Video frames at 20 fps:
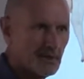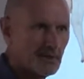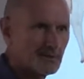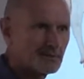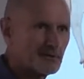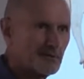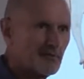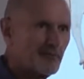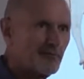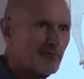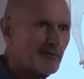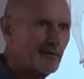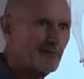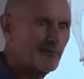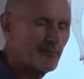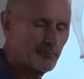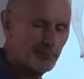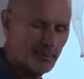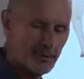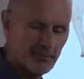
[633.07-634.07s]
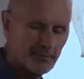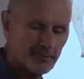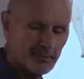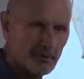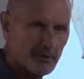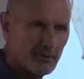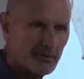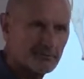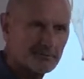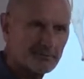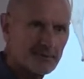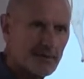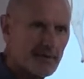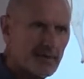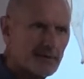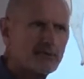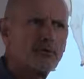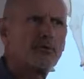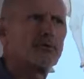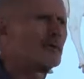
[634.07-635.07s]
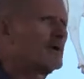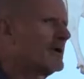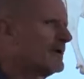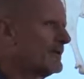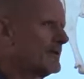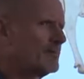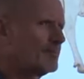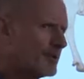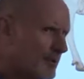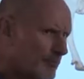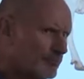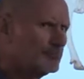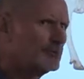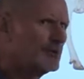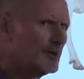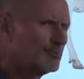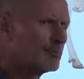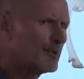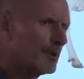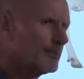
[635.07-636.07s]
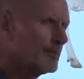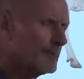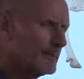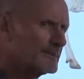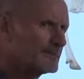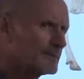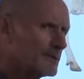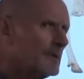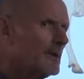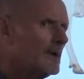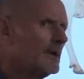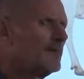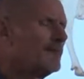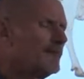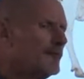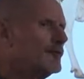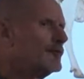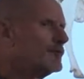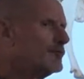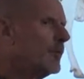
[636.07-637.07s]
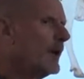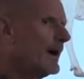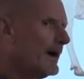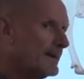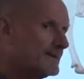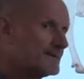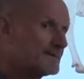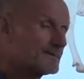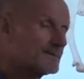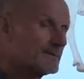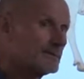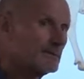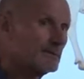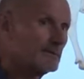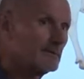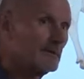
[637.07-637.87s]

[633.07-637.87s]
So if people are saying, oh no, the real problem is food waste,